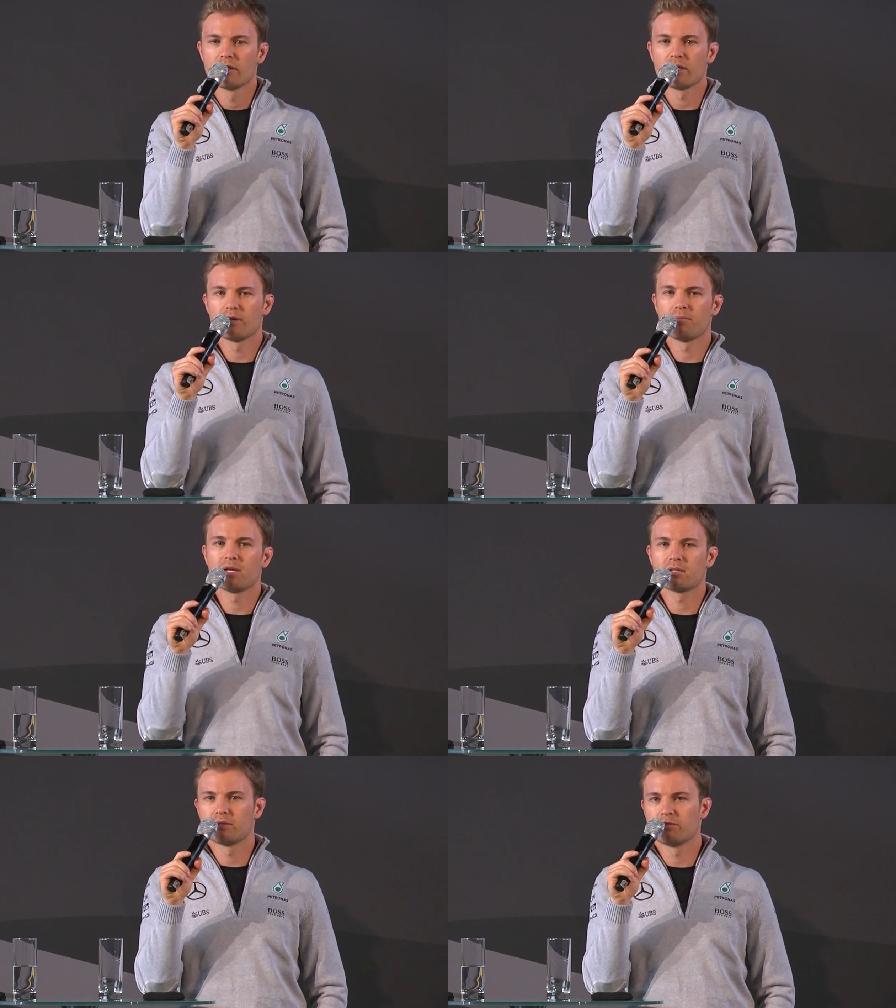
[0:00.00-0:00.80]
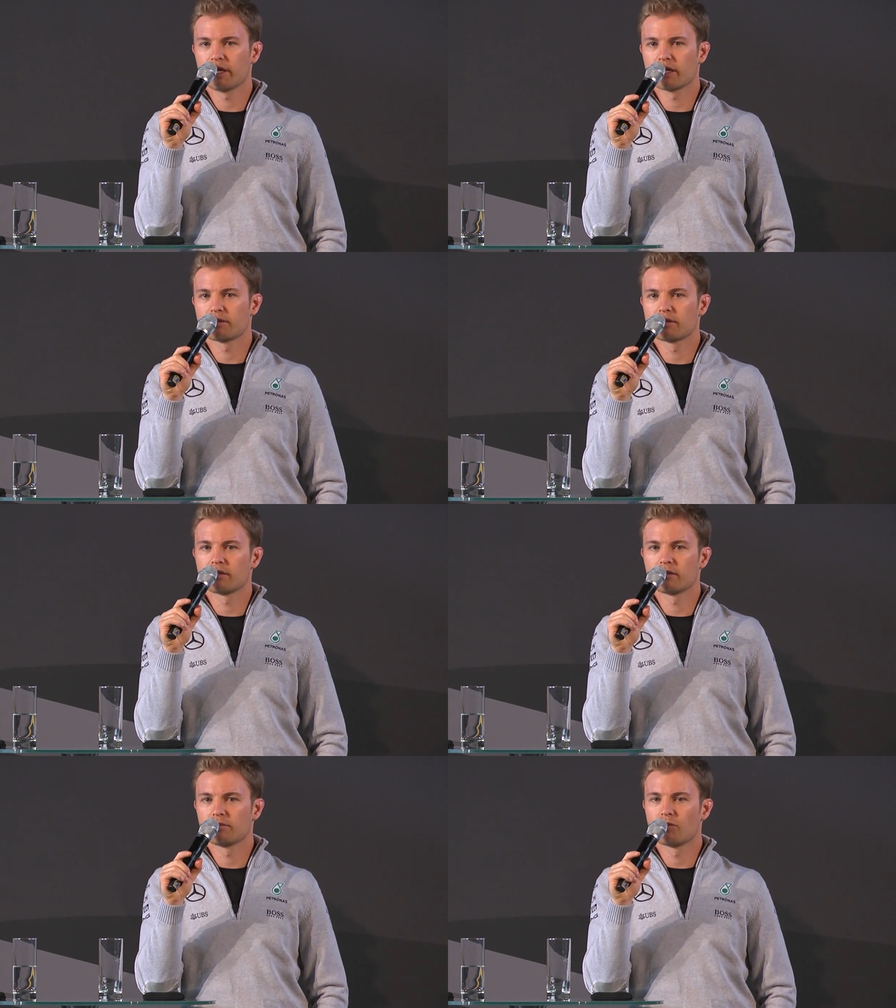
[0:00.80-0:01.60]
to make it
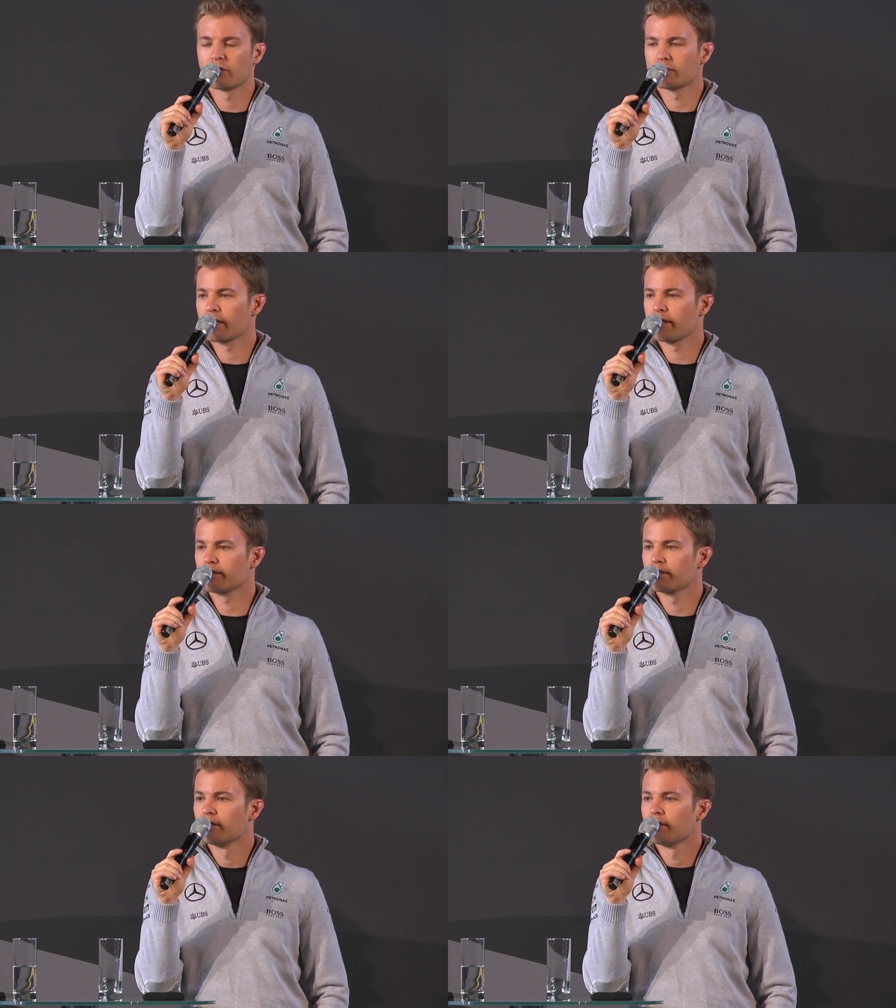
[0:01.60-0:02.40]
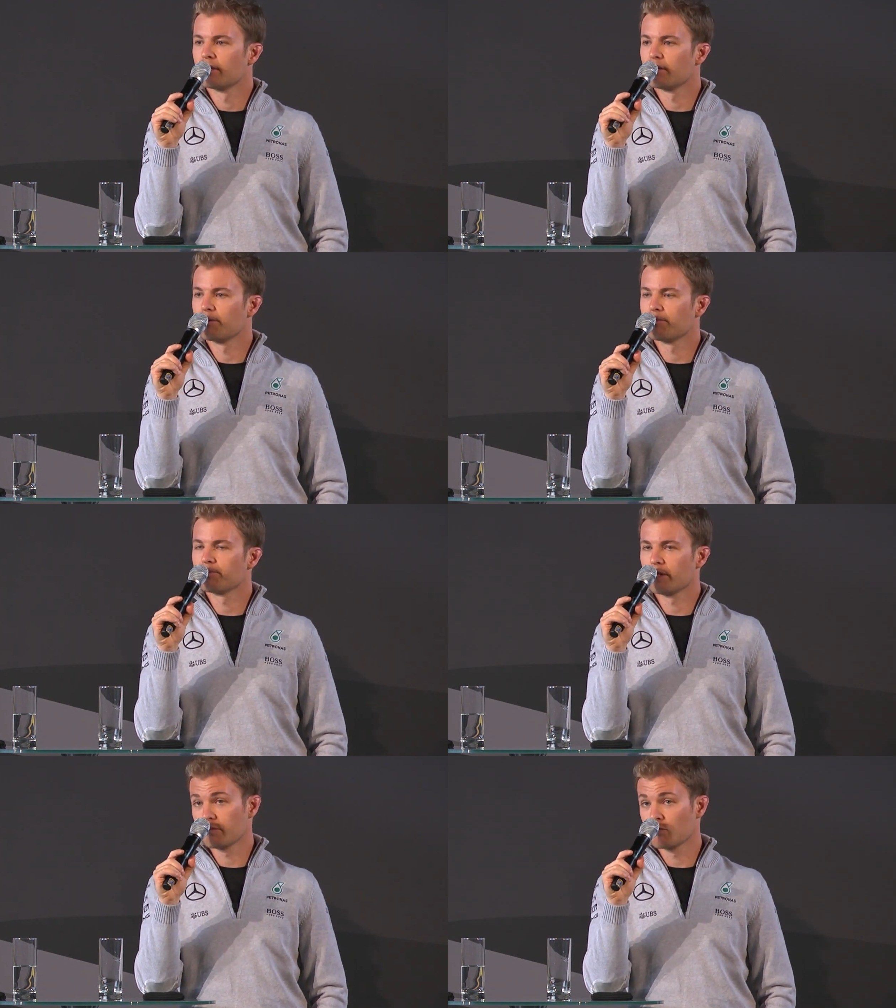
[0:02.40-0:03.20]
more exciting,
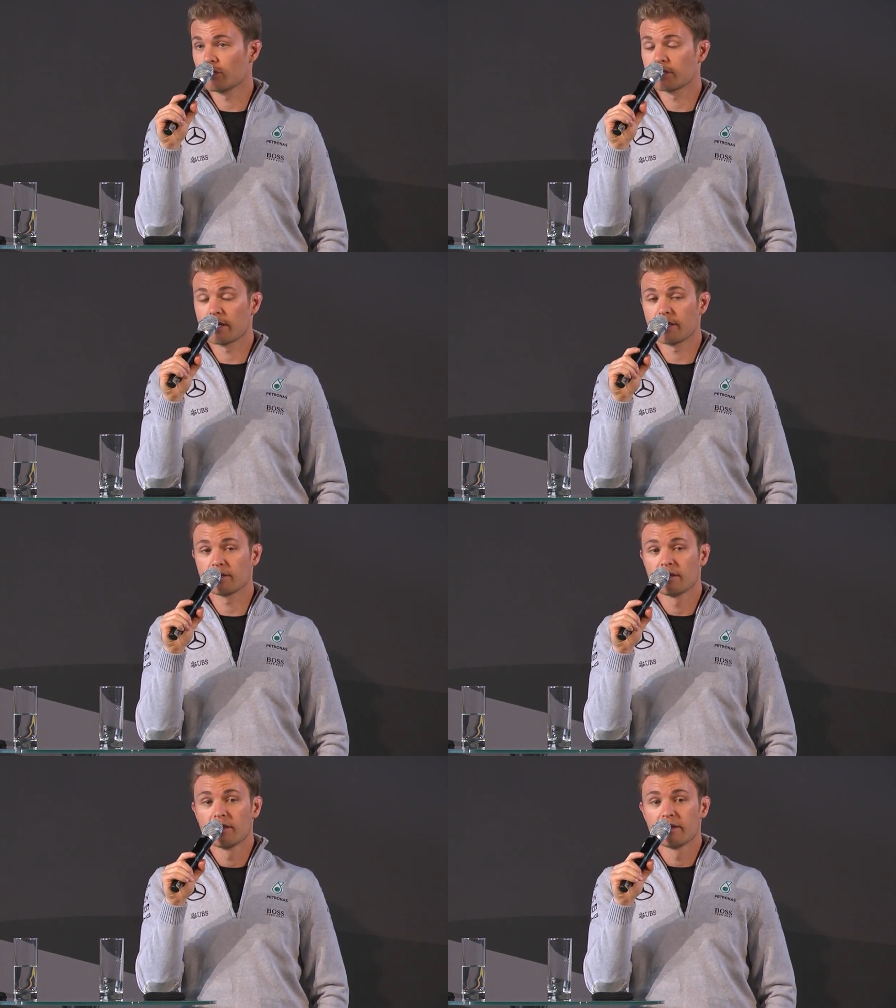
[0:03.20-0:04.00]
even more exciting.